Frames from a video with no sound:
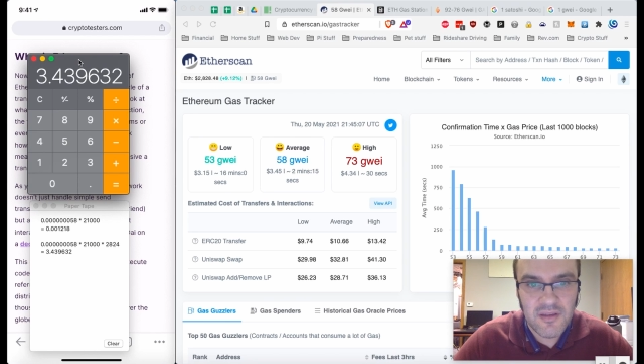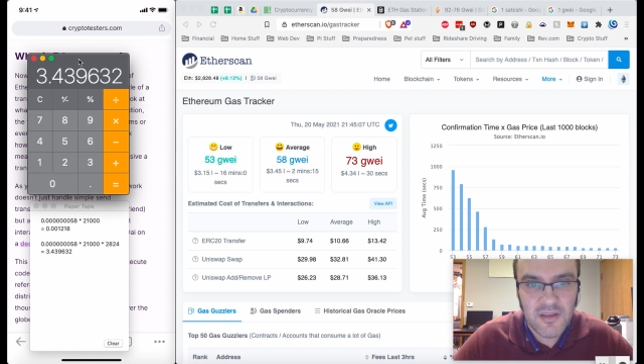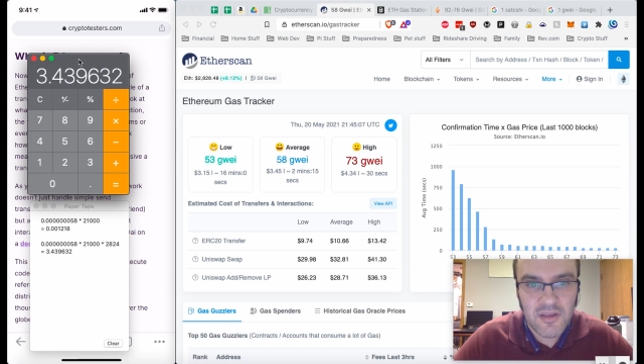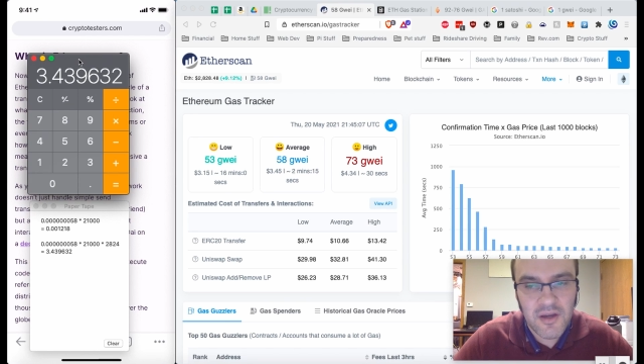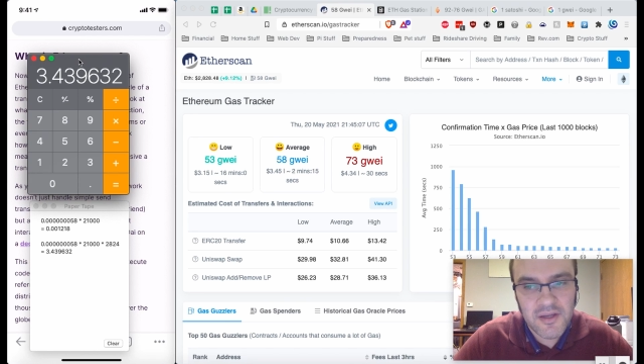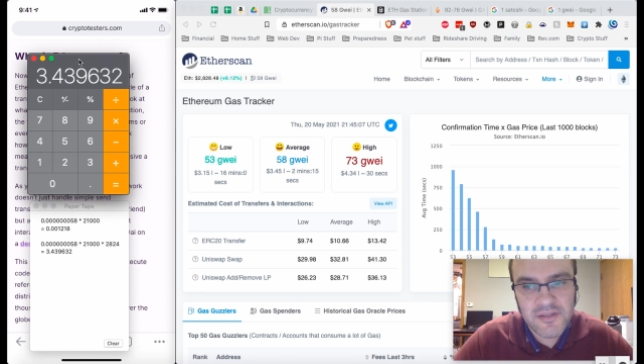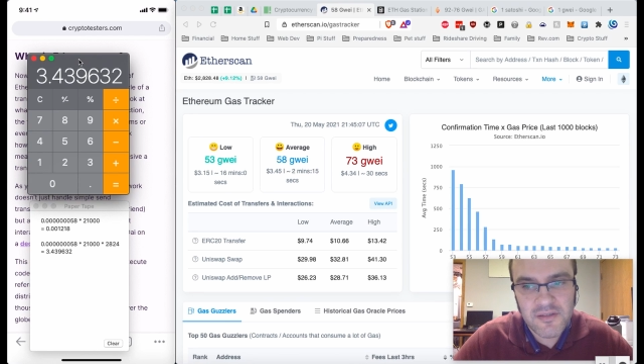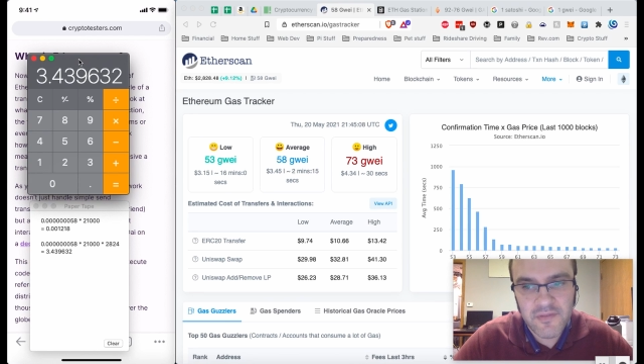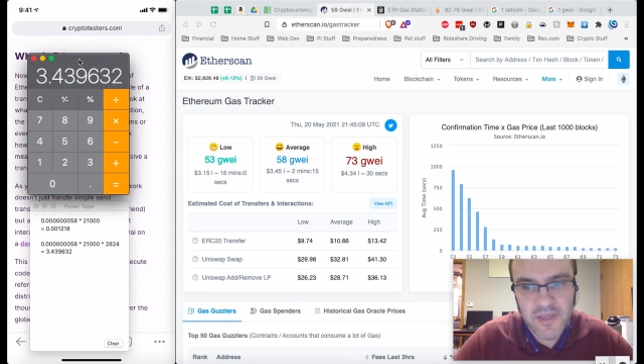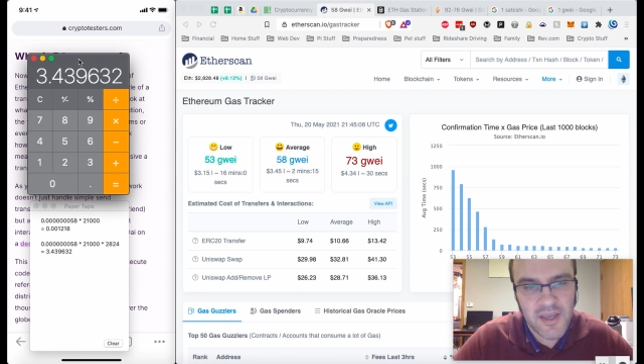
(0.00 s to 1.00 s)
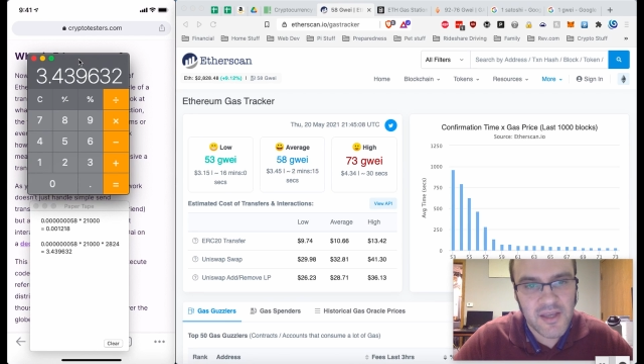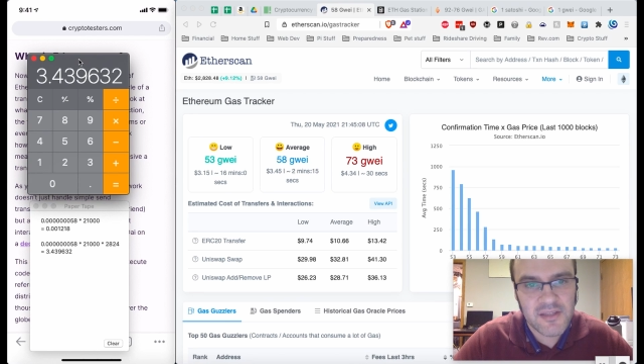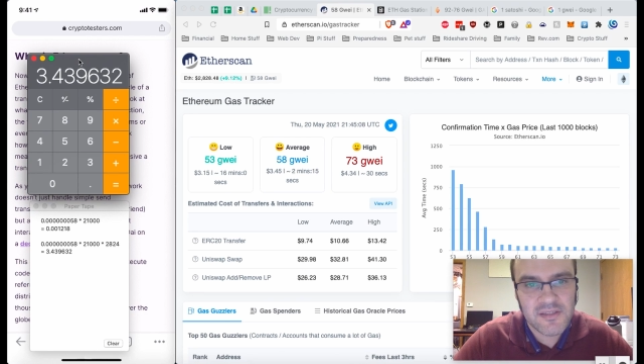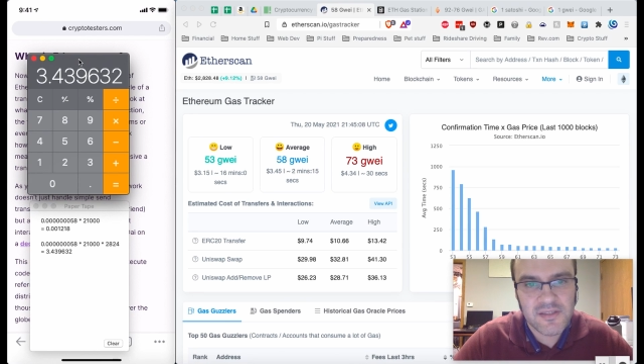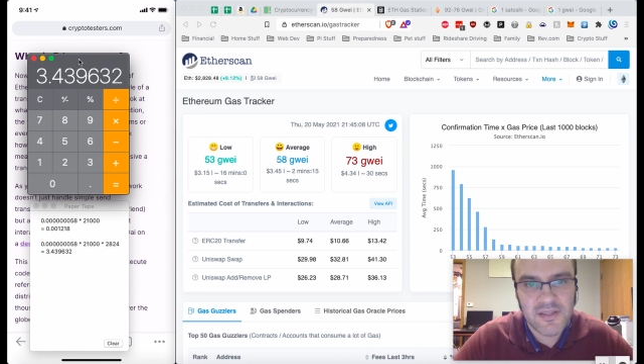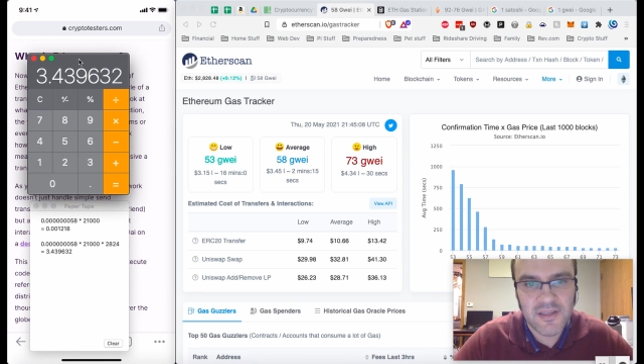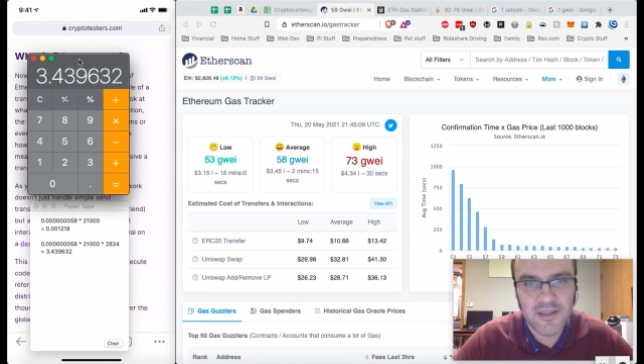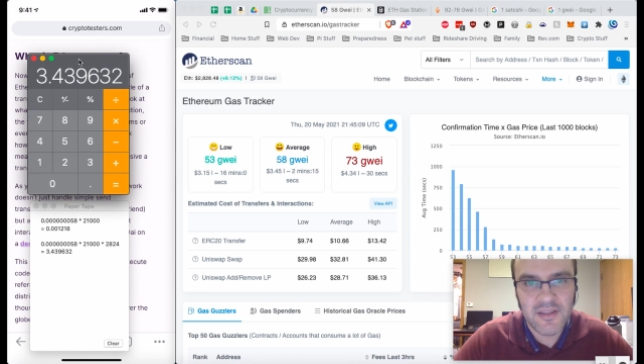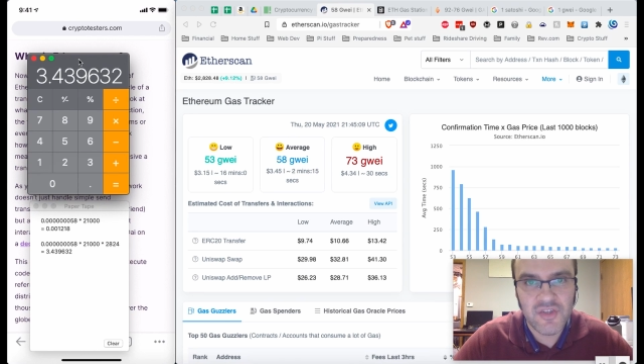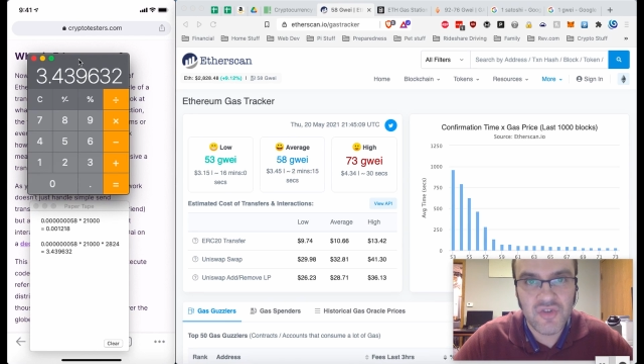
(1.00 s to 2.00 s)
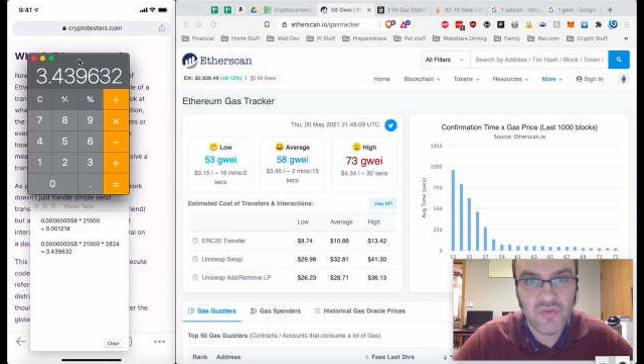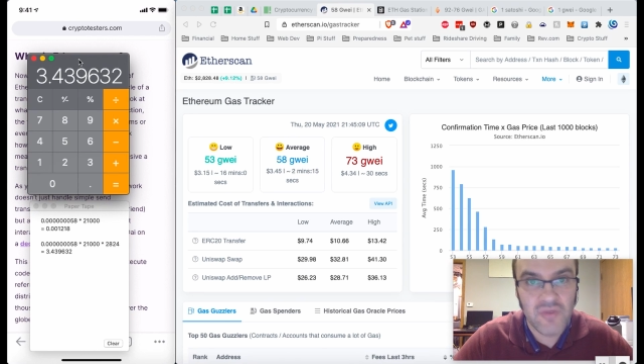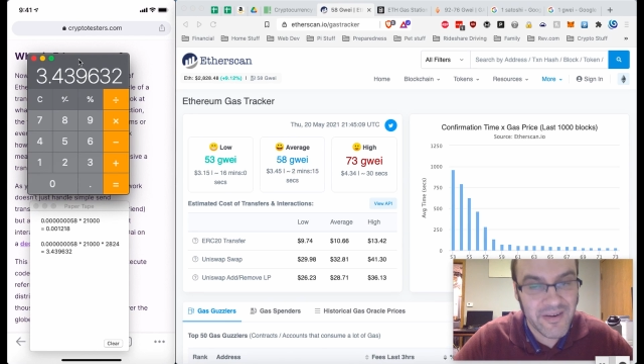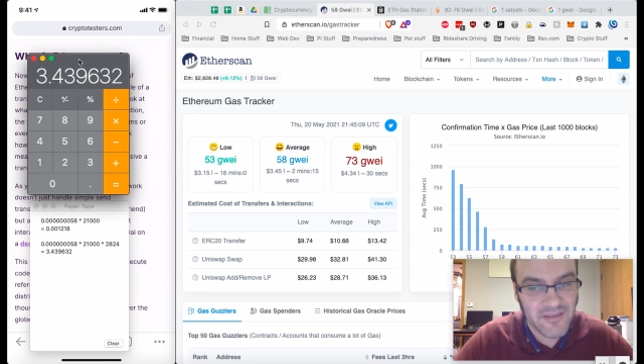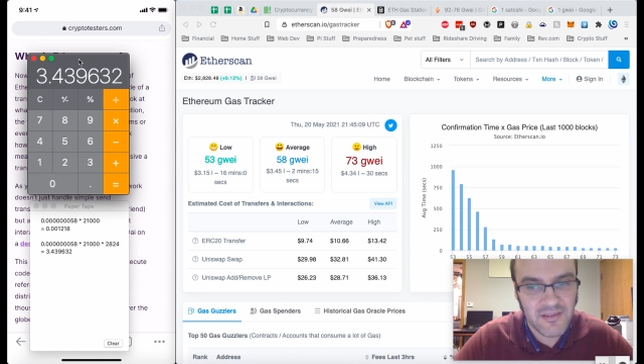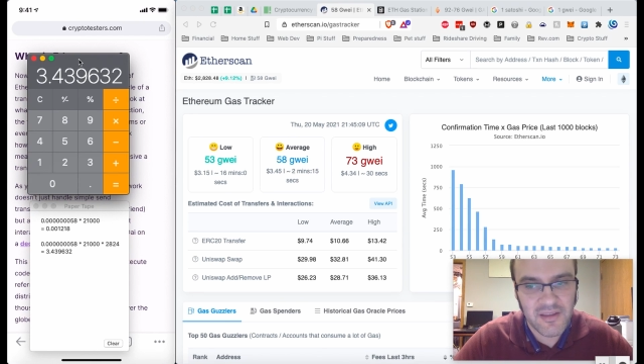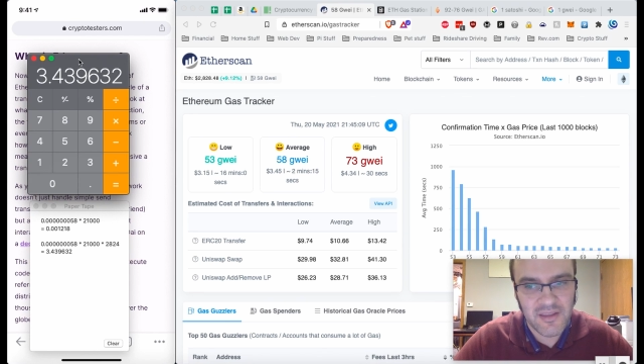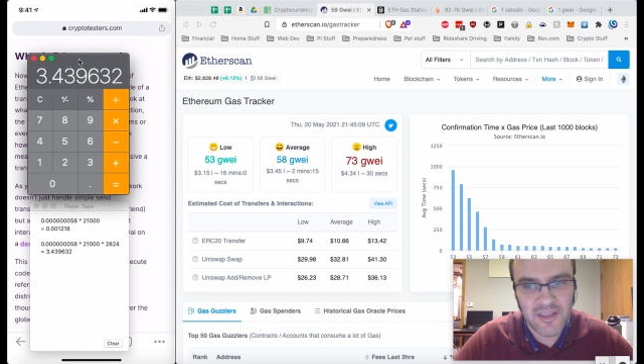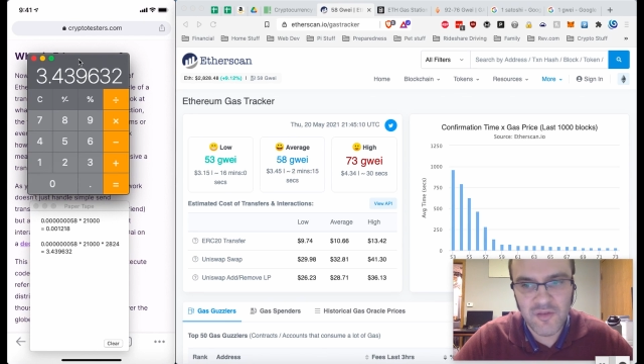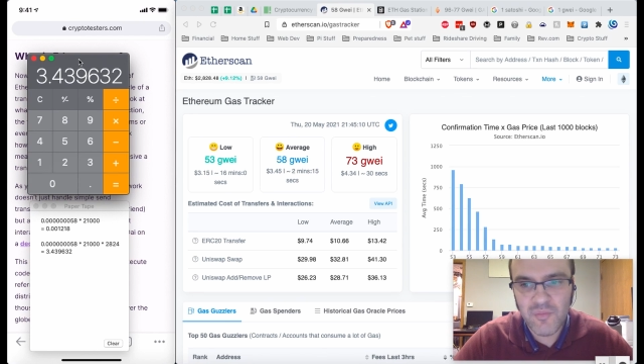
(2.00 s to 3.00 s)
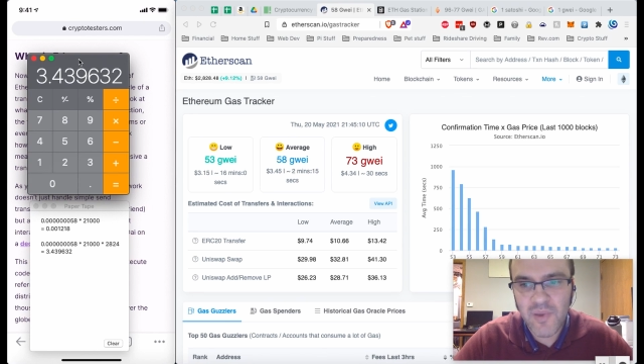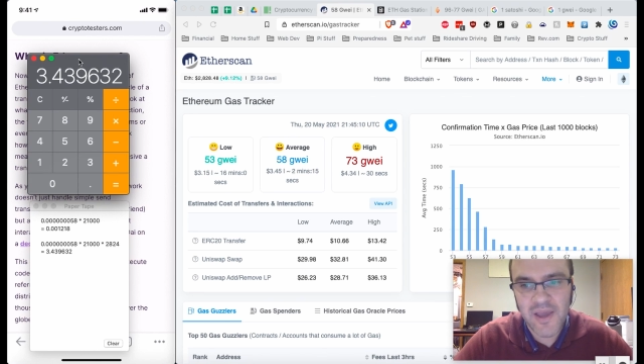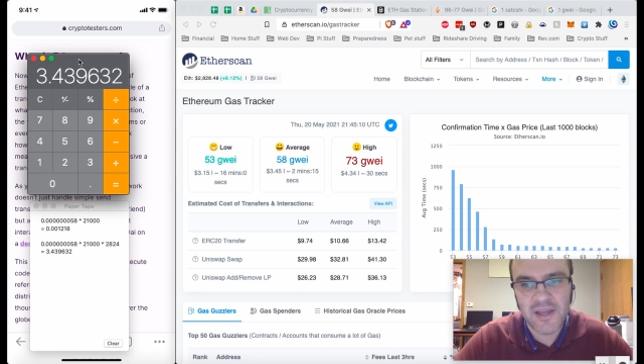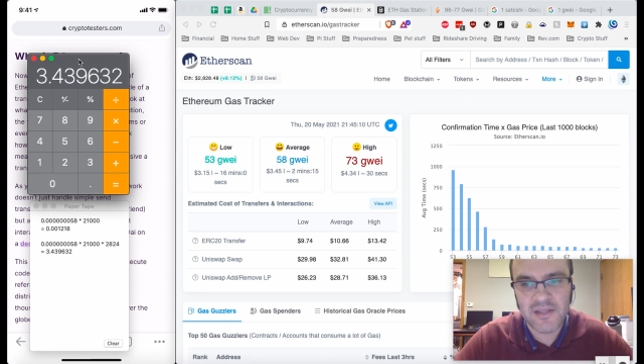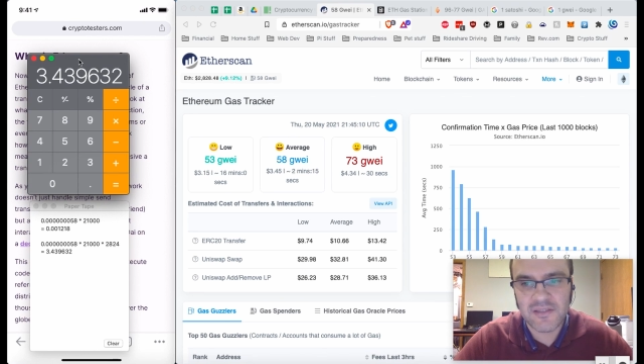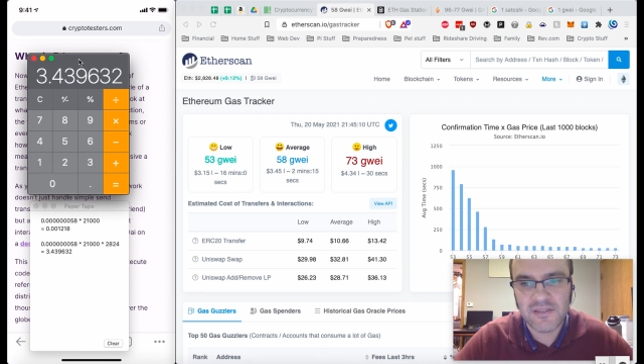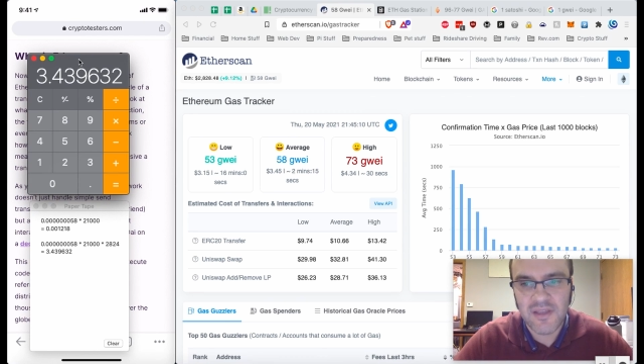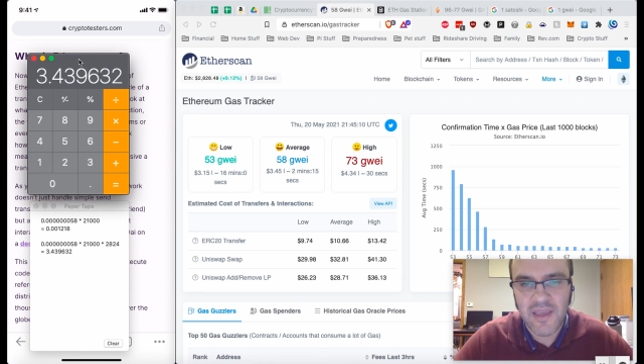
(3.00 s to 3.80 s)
cost of gas directly impacts